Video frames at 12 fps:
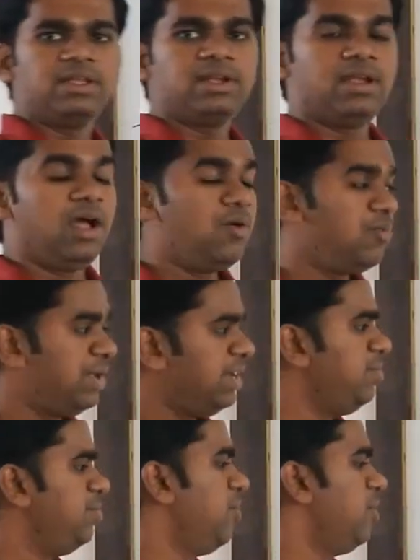Now
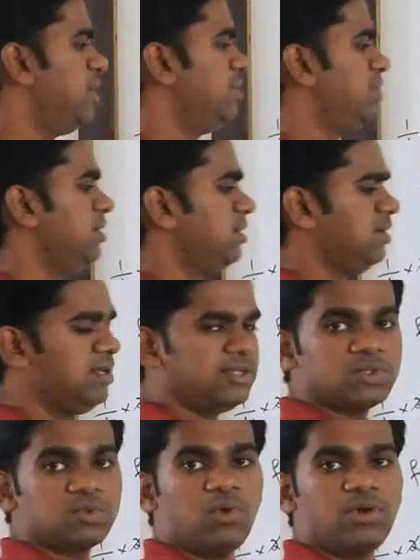very important thing
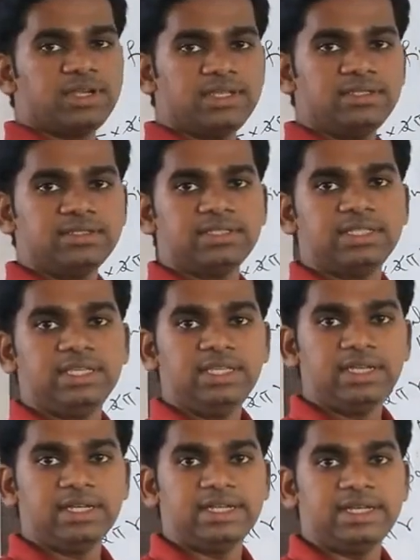is what is
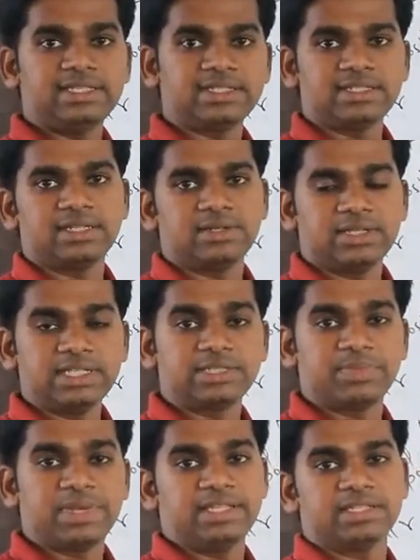the
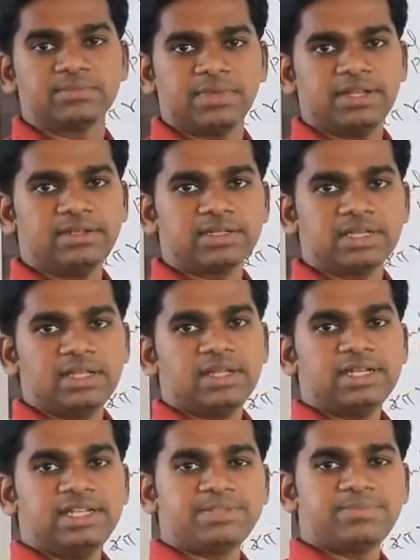displacement.
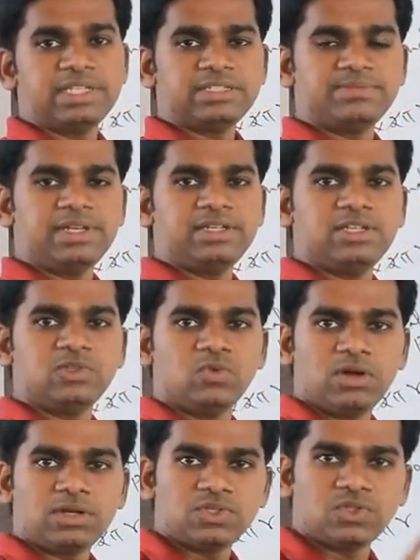Displacement is
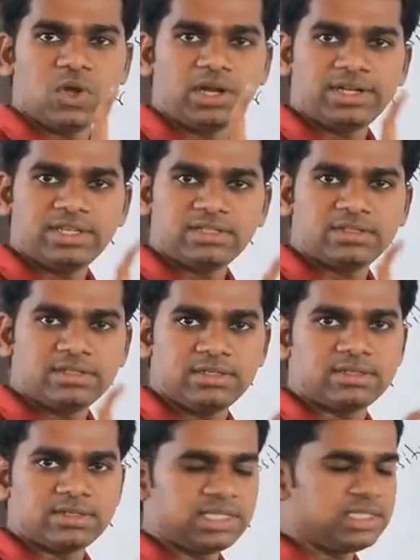what? Shortest
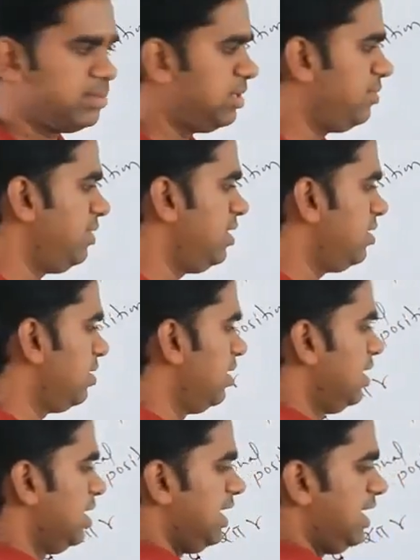distance
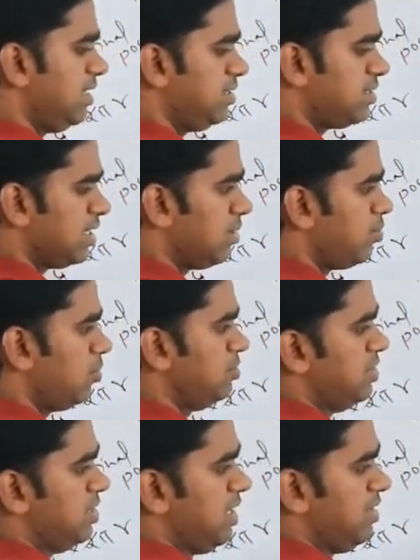between initial
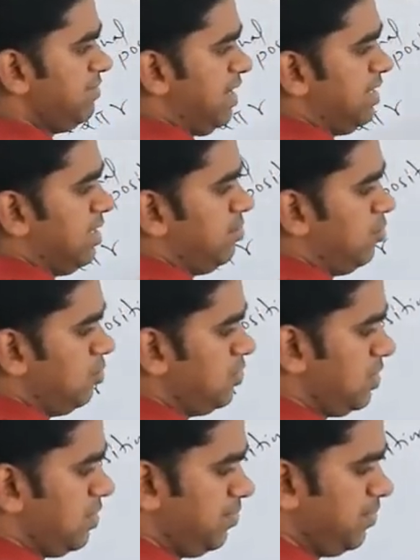position and final
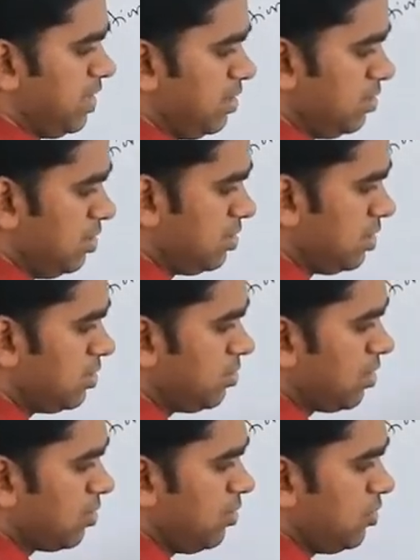position. This is
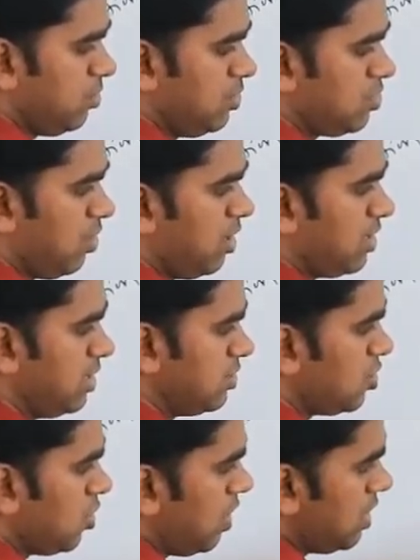not going to be
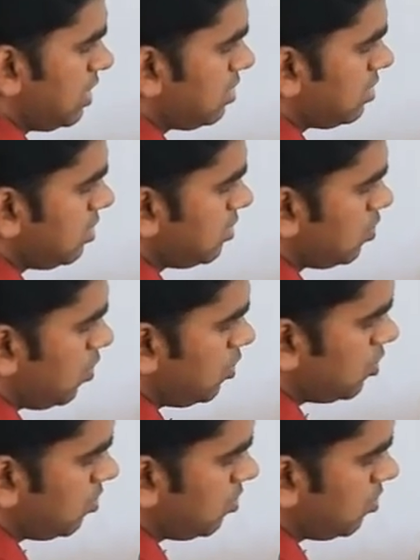shortest. Shortest is going to